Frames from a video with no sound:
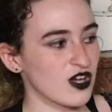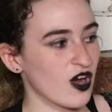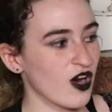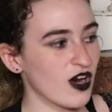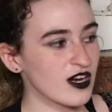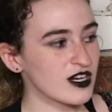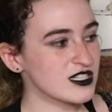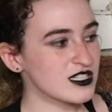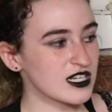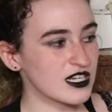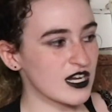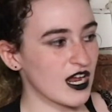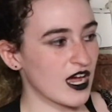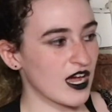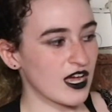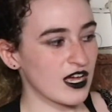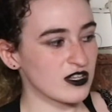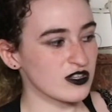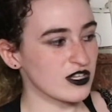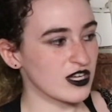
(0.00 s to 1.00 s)
hard to
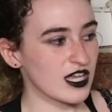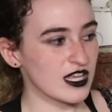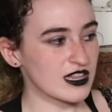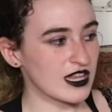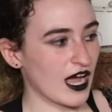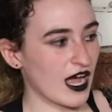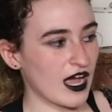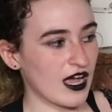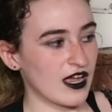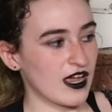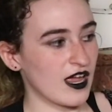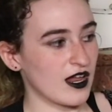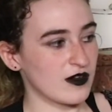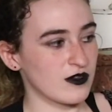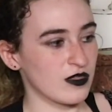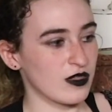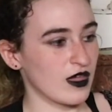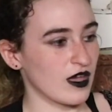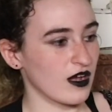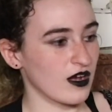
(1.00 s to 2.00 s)
not look at that and
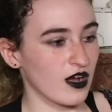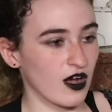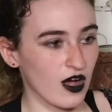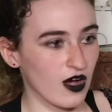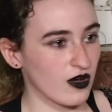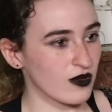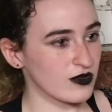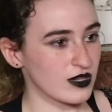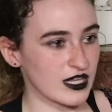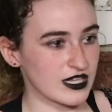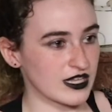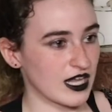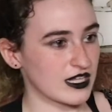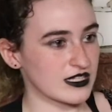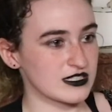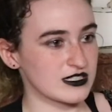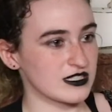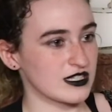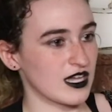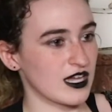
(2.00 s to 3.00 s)
think, oh,
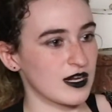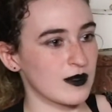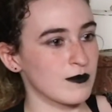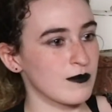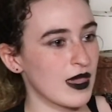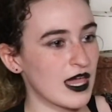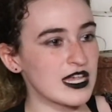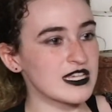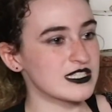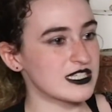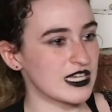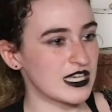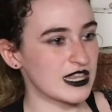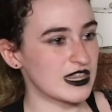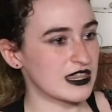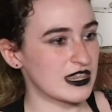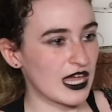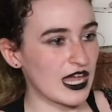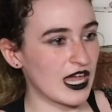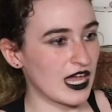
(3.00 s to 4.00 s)
that's an amazing
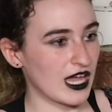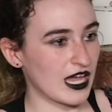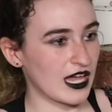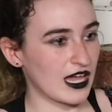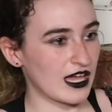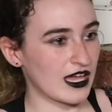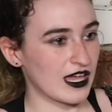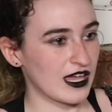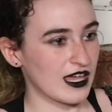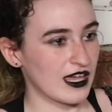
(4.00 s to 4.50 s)
thing.